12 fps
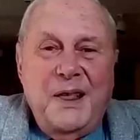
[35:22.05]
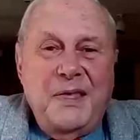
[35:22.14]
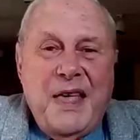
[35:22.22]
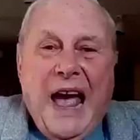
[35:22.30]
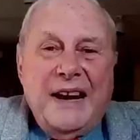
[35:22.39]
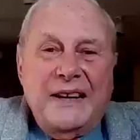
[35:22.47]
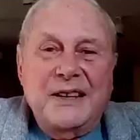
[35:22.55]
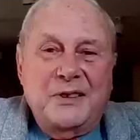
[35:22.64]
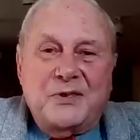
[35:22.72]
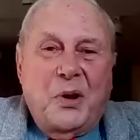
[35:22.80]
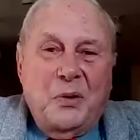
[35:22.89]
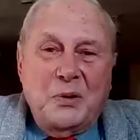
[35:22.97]
that
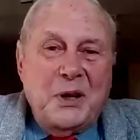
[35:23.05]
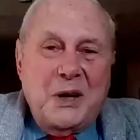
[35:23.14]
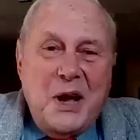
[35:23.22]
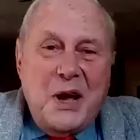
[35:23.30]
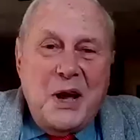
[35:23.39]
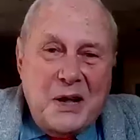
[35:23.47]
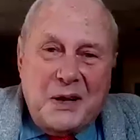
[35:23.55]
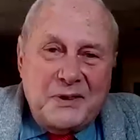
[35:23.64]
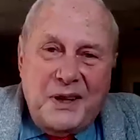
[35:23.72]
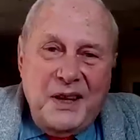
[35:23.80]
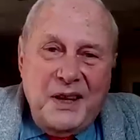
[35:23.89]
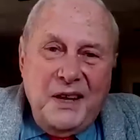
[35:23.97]
its holy cause.
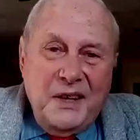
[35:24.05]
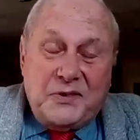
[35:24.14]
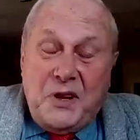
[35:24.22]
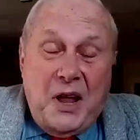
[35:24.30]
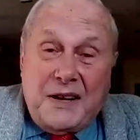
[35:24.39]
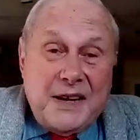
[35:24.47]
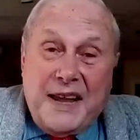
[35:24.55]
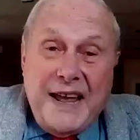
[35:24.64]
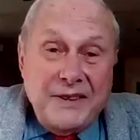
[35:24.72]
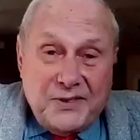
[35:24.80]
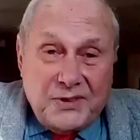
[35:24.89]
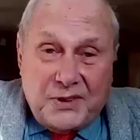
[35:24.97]
It's not
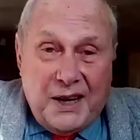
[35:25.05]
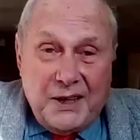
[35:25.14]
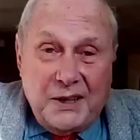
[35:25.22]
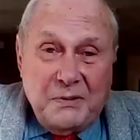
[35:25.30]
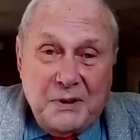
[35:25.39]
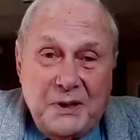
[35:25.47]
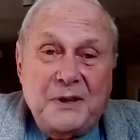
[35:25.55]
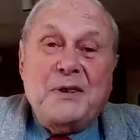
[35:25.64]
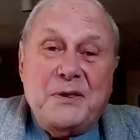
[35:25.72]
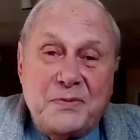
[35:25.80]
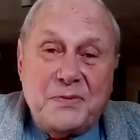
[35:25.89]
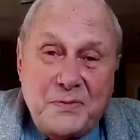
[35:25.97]
against anyone, it
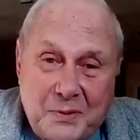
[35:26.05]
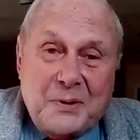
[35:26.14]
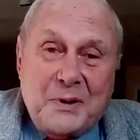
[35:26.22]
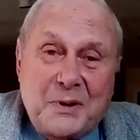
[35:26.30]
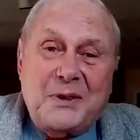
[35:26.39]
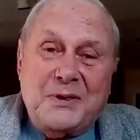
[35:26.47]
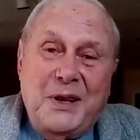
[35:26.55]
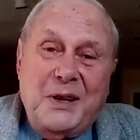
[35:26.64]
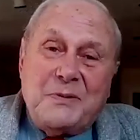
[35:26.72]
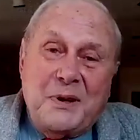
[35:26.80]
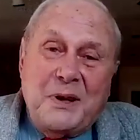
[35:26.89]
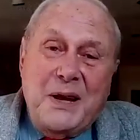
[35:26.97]
is for the
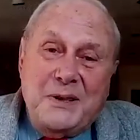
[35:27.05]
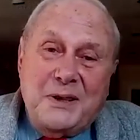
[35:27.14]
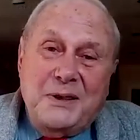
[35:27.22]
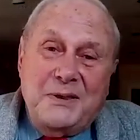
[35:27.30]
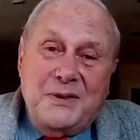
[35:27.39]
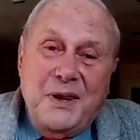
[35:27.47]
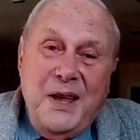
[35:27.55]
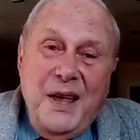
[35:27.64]
Central Asians.